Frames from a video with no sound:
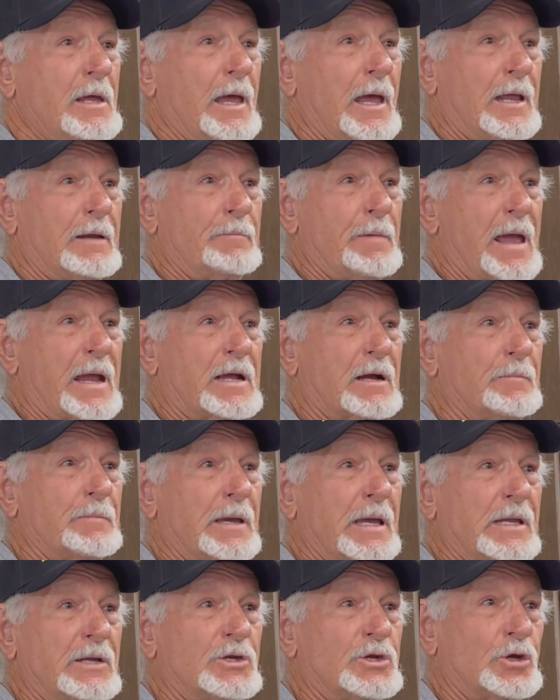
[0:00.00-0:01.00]
and make them
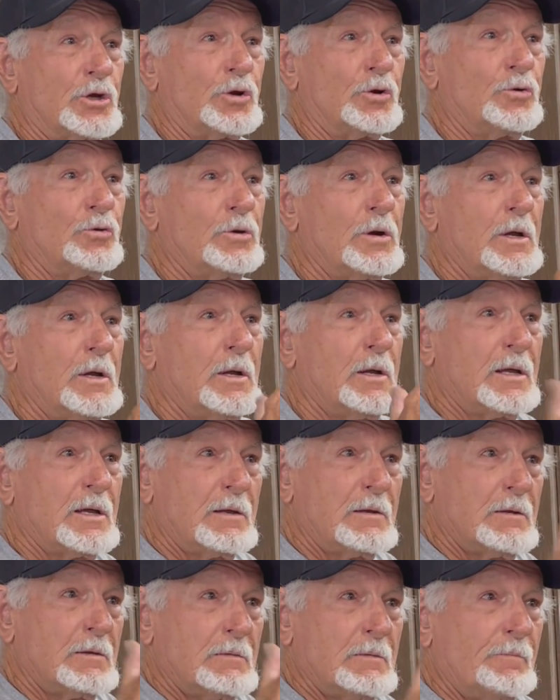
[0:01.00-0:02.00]
into
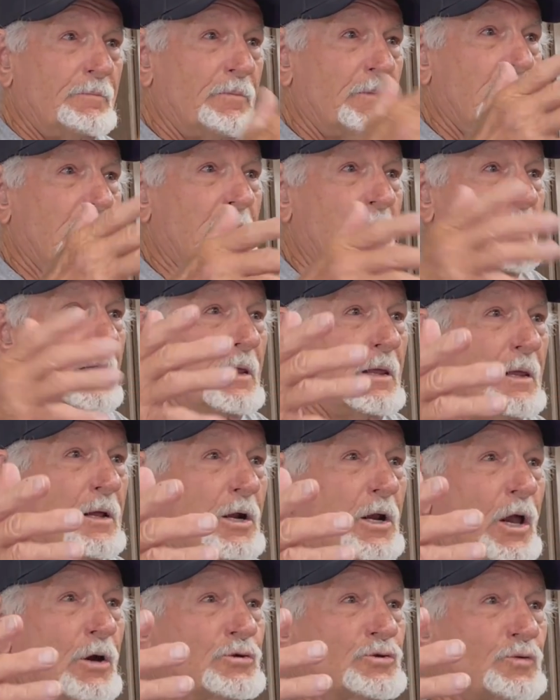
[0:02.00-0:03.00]

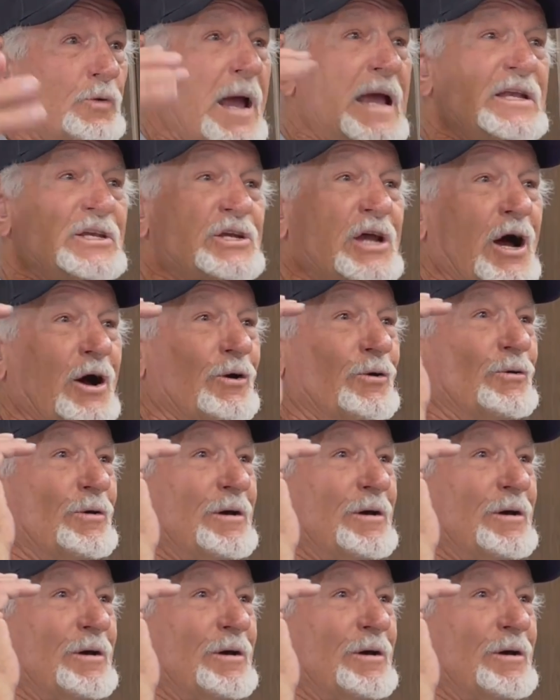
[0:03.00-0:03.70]
close ratio.